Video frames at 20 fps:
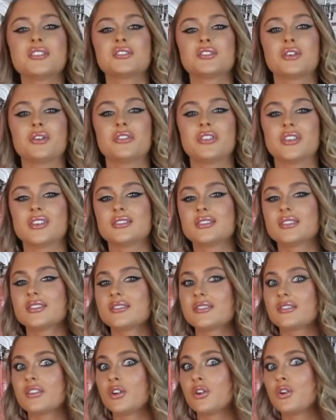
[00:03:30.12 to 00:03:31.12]
So this
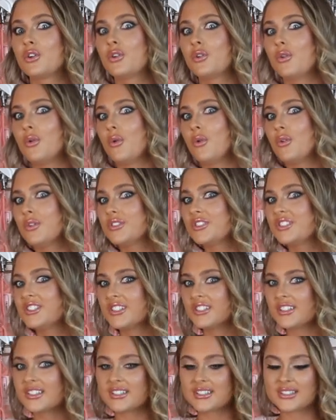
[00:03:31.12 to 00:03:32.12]
is the
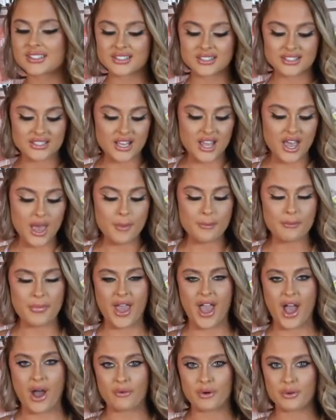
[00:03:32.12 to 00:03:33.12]
gorgeous
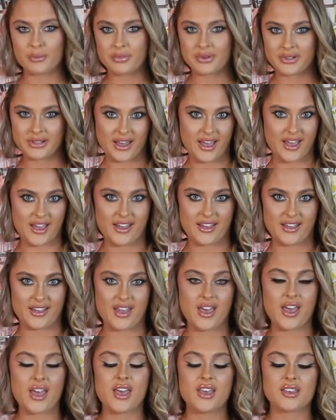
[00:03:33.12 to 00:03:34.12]

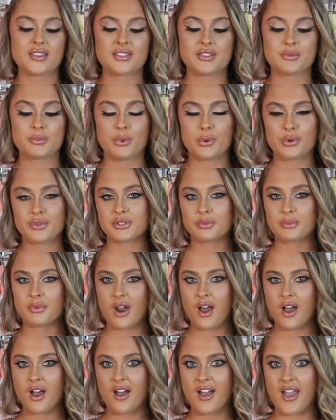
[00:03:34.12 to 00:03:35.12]
Powerplay sports
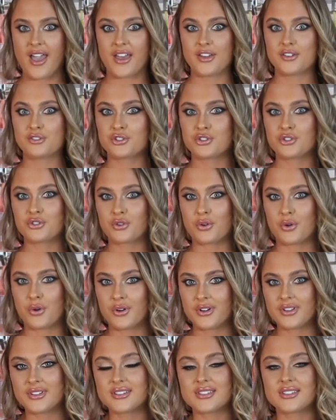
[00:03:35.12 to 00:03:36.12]
bra and
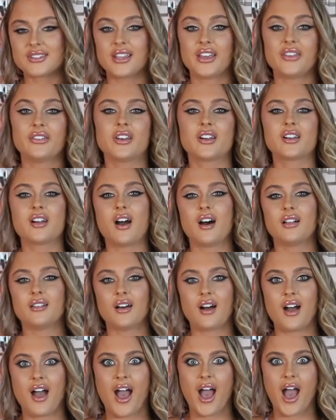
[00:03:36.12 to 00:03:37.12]
shorts in the
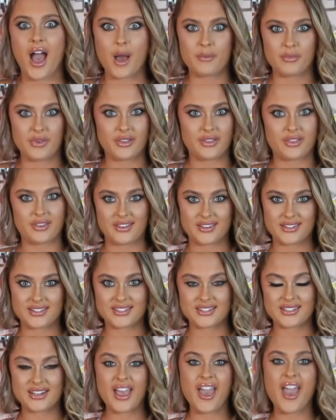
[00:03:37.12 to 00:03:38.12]
color
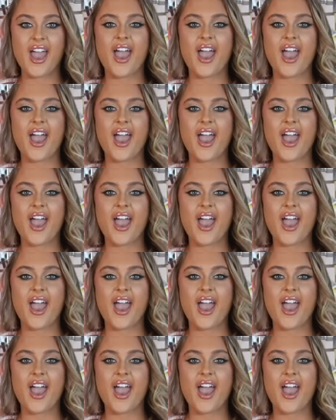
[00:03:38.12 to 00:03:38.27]
Amethyst.